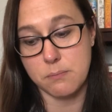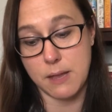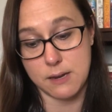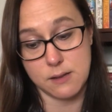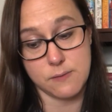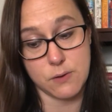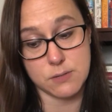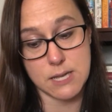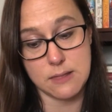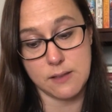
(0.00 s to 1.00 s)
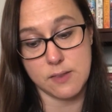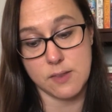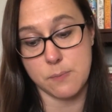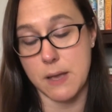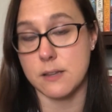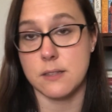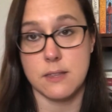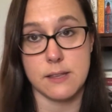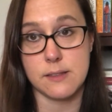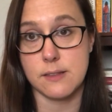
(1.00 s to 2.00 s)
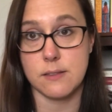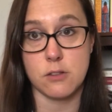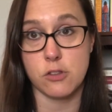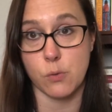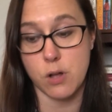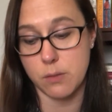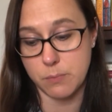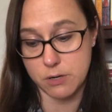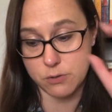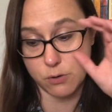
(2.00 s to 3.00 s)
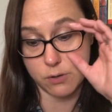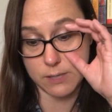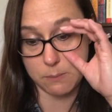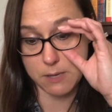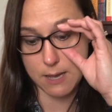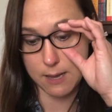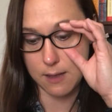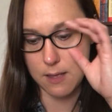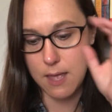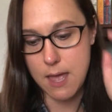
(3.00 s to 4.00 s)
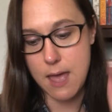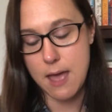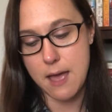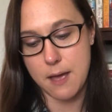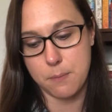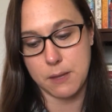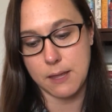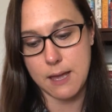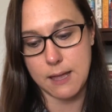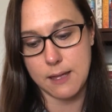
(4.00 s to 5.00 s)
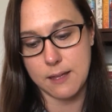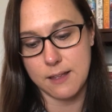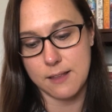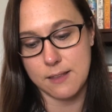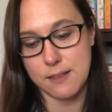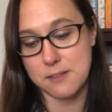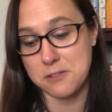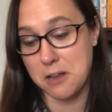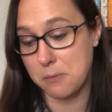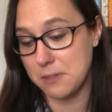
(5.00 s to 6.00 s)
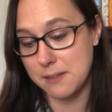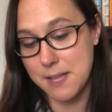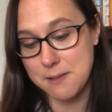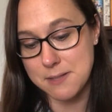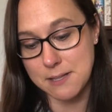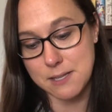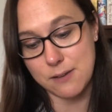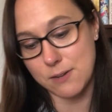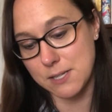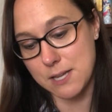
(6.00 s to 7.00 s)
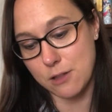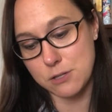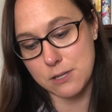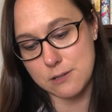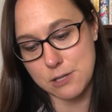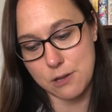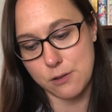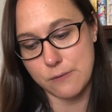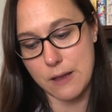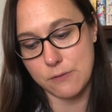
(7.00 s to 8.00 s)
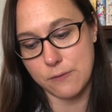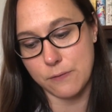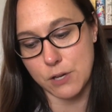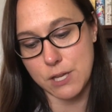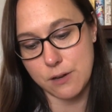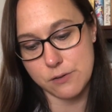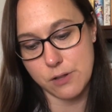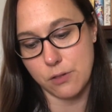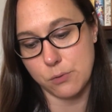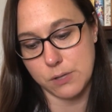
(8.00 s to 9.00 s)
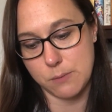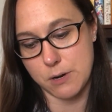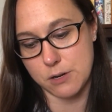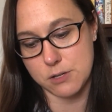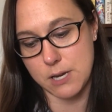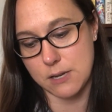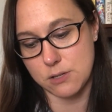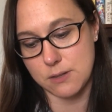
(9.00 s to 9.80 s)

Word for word: man is found dead, they suspect this so-called Marsh Girl named Kaya um, and Kaya is not what they say, sensitive and intelligent. She has survived for years alone in the marsh and